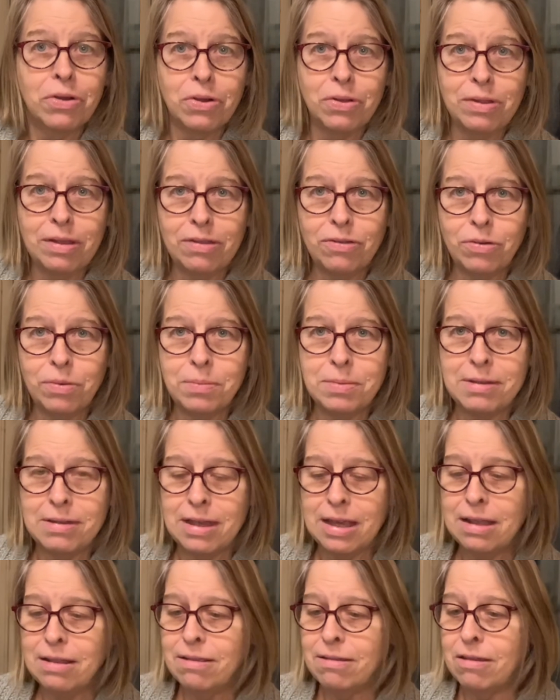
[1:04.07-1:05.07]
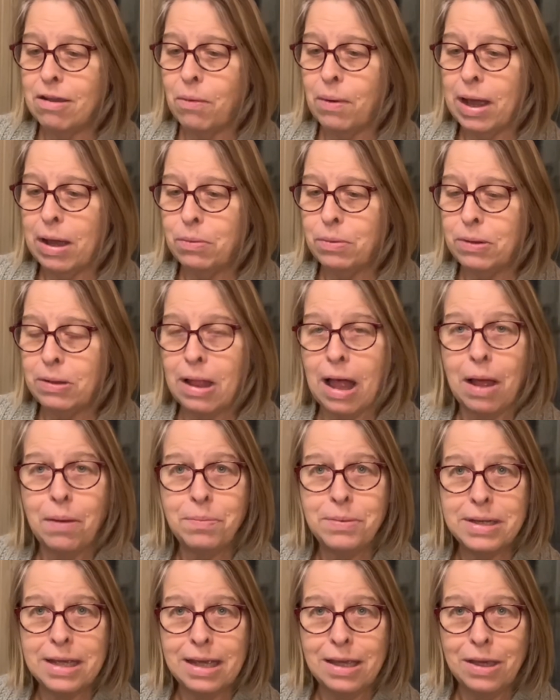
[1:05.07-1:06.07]
grown these from seeds, so I will
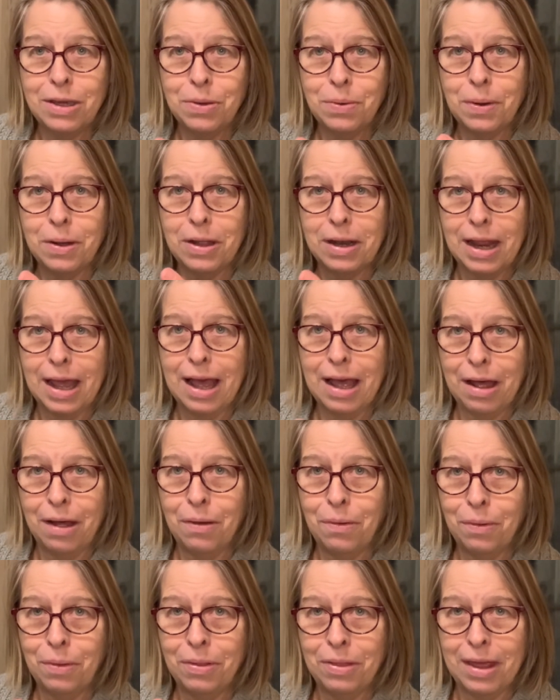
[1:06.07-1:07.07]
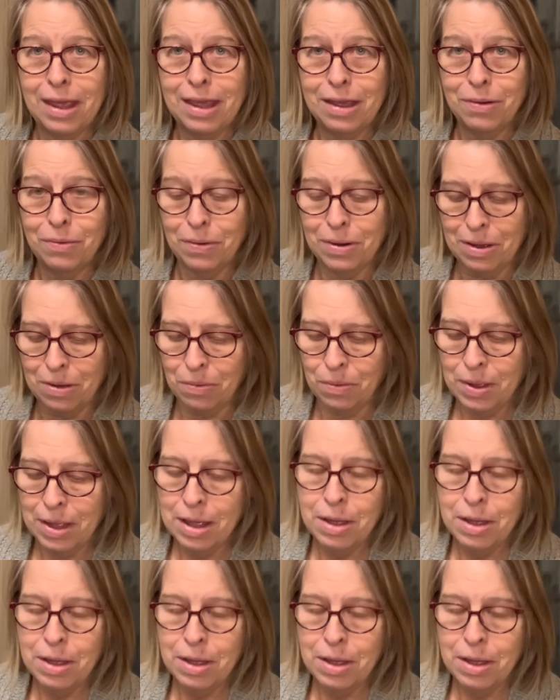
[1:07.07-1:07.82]
update you on how they grow.